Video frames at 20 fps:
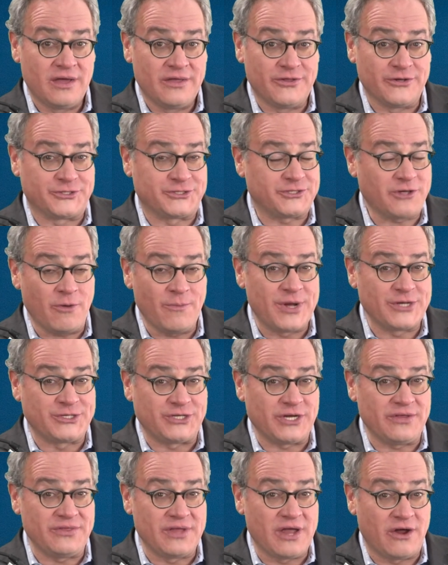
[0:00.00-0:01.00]
There's so much
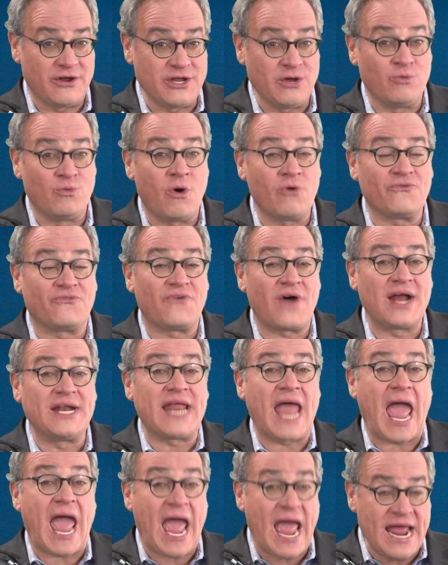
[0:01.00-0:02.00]
in there you won't find
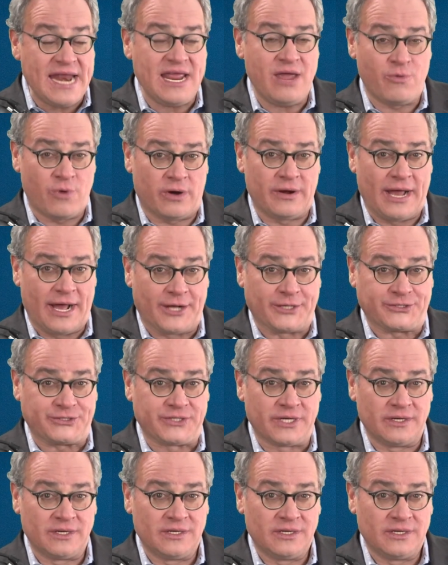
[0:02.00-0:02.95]
anywhere else.